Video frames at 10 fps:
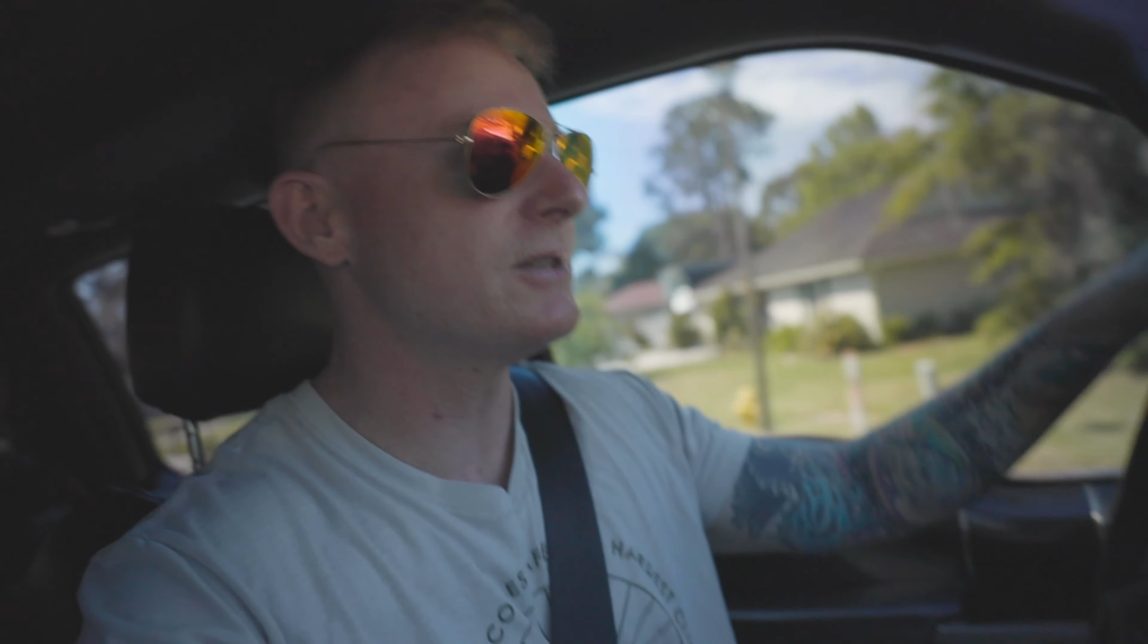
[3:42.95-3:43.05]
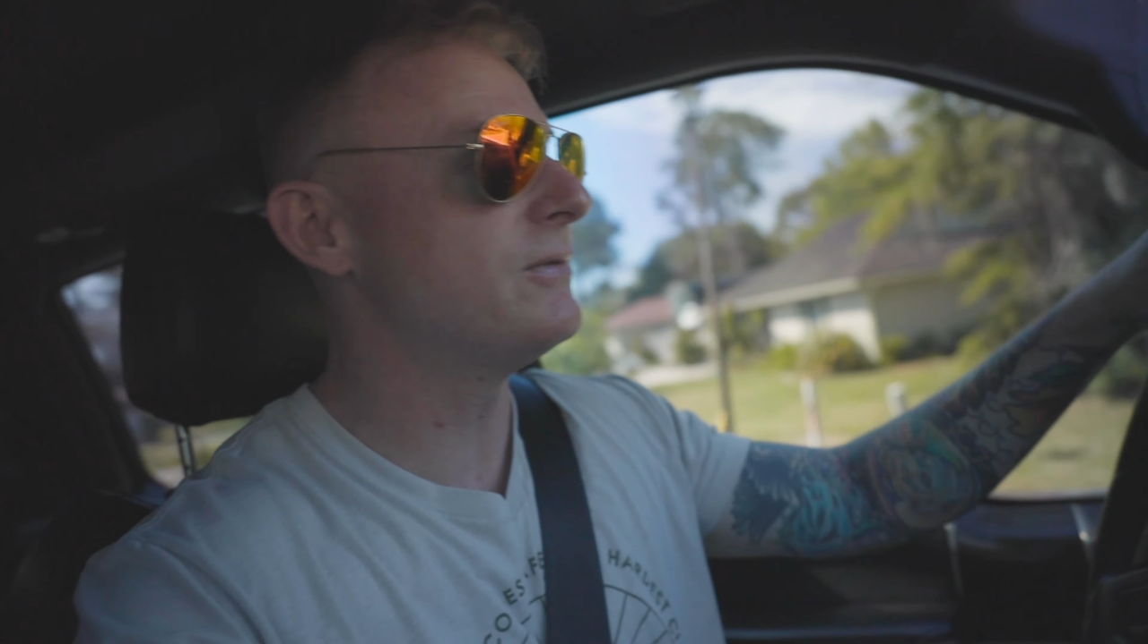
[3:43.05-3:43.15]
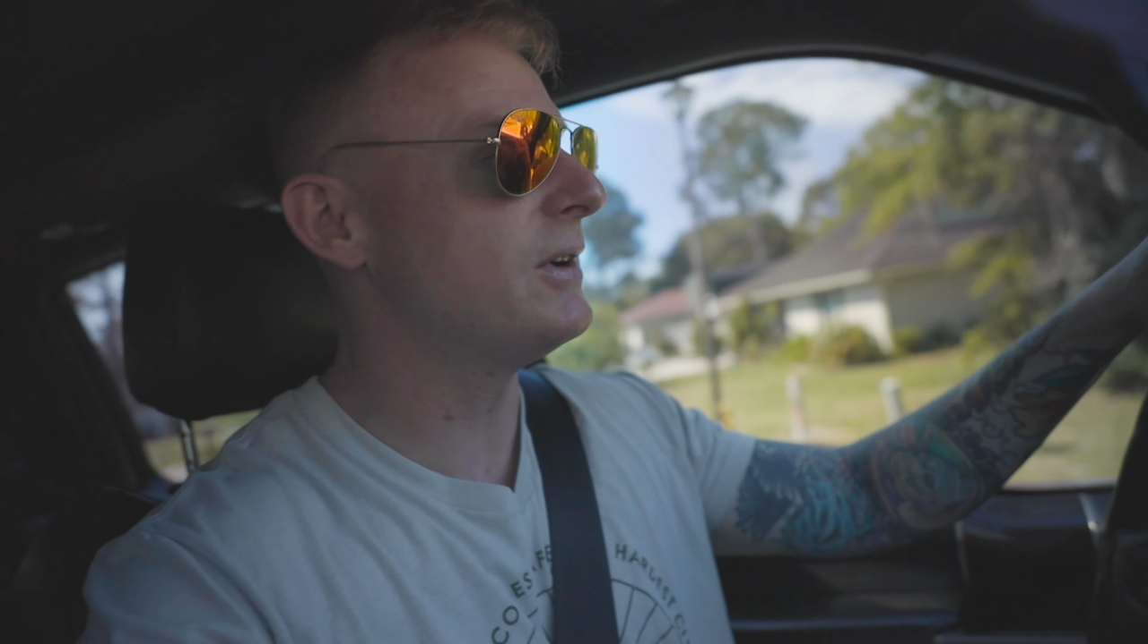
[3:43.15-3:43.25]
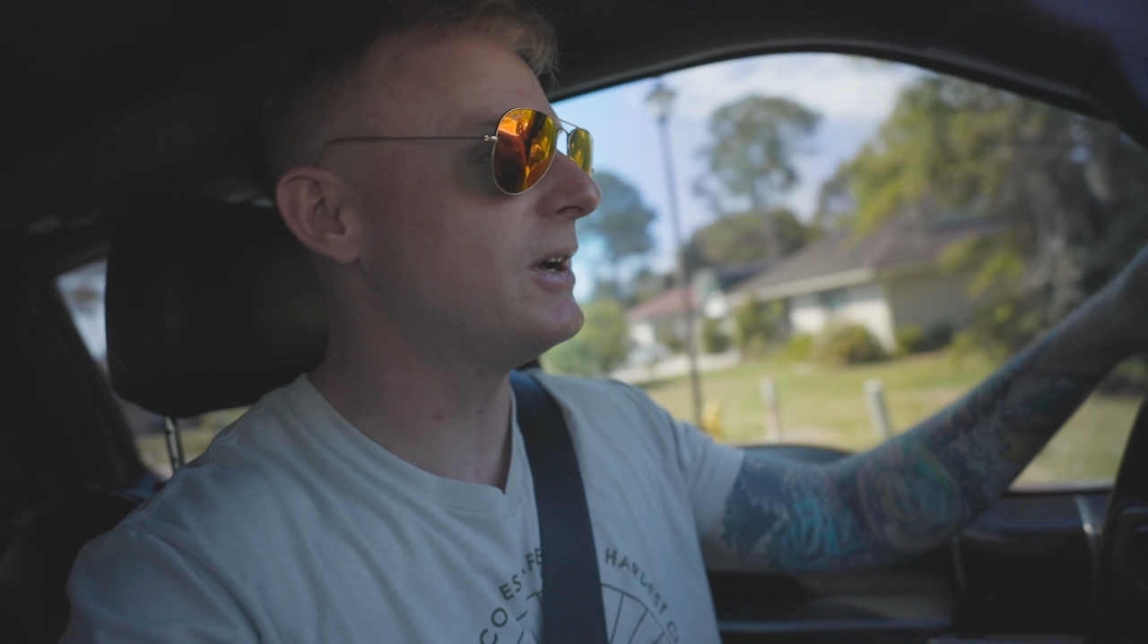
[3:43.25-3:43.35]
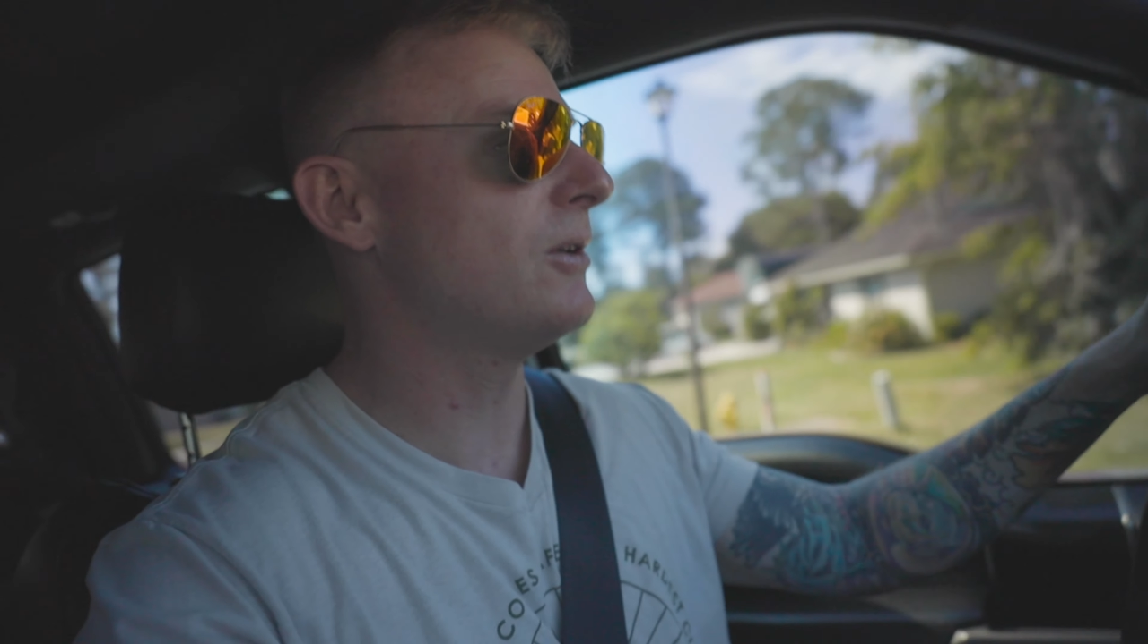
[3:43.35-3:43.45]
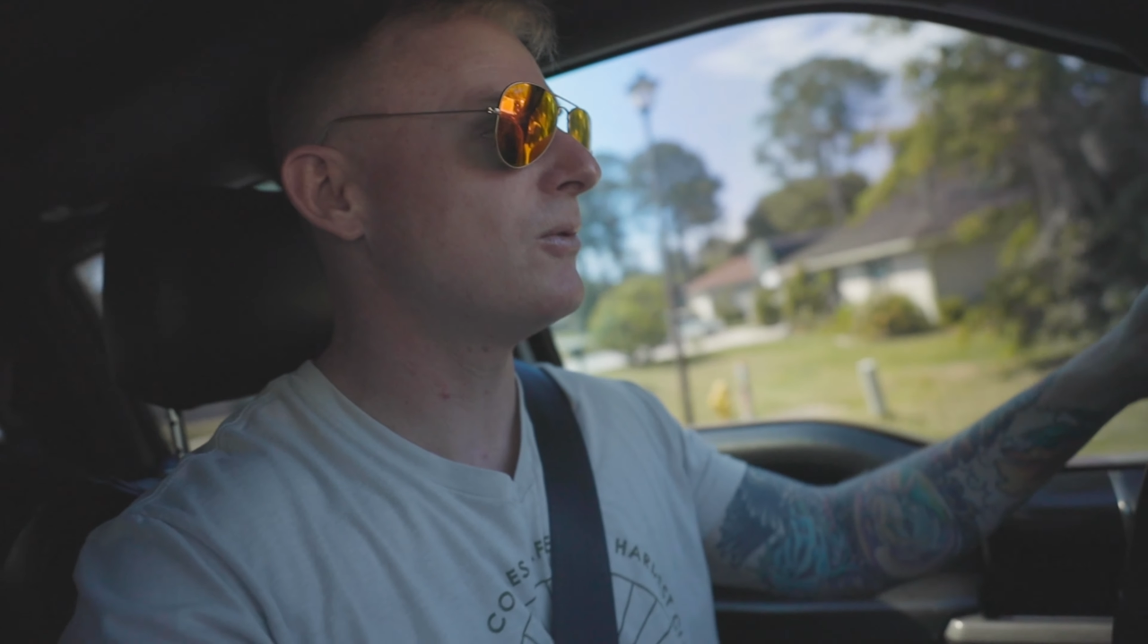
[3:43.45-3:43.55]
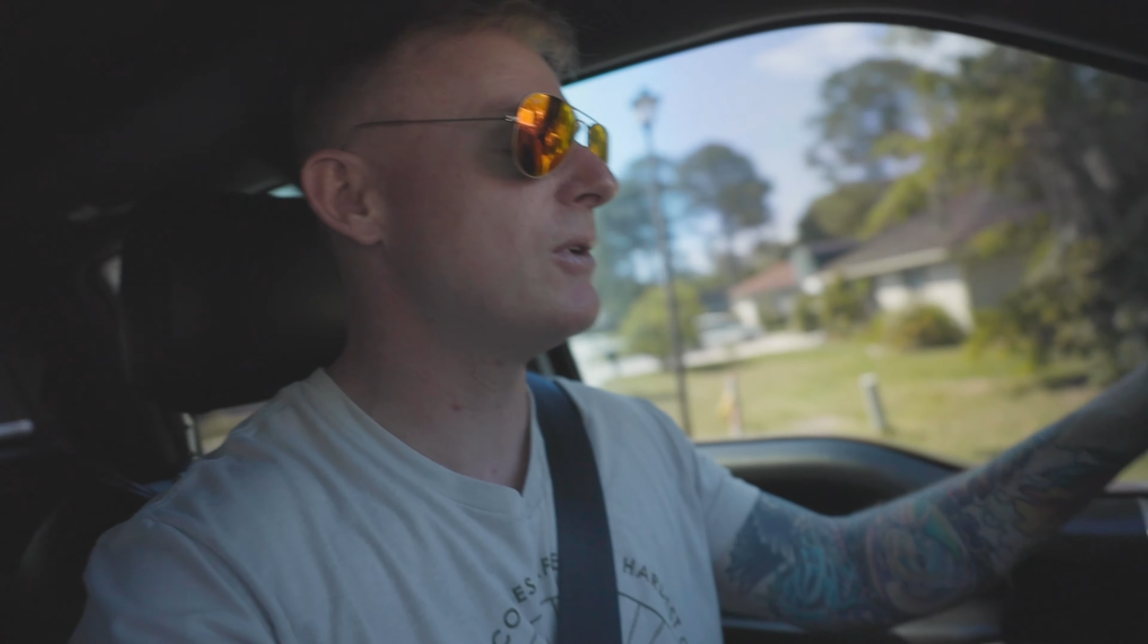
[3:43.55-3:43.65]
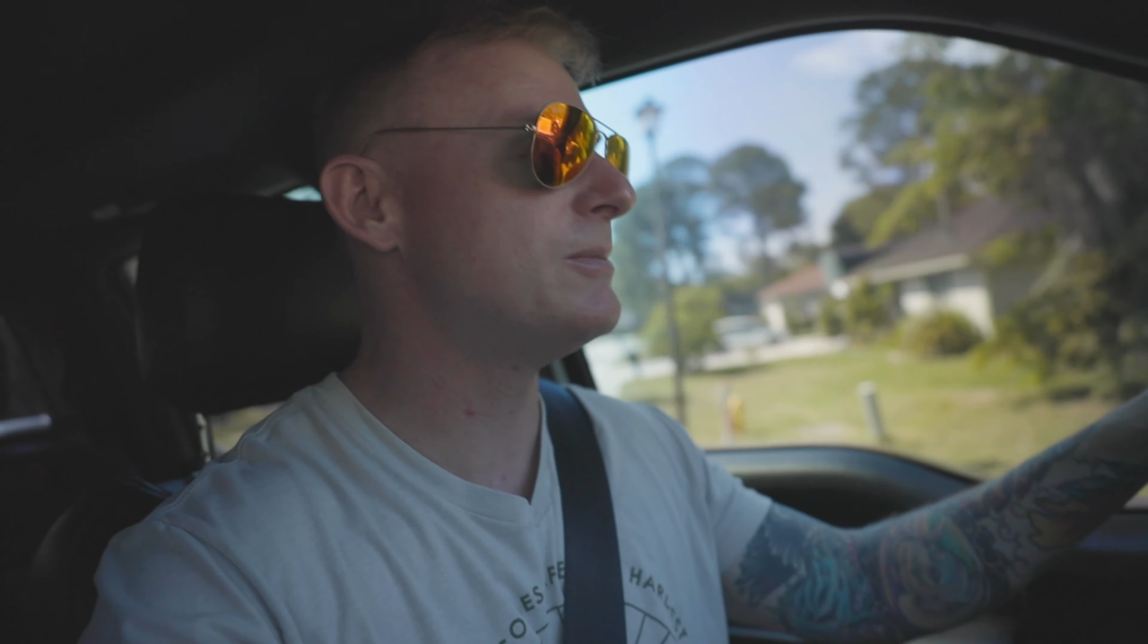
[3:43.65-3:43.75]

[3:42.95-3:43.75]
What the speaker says: of